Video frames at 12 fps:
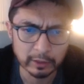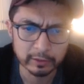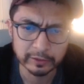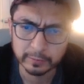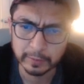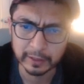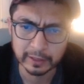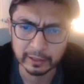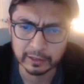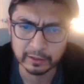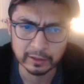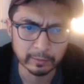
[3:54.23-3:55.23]
but I don't expect
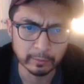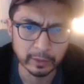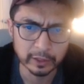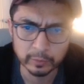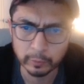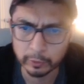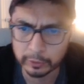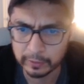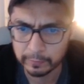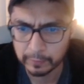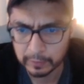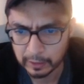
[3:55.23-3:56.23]
anything much more
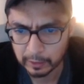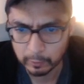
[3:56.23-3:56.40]
different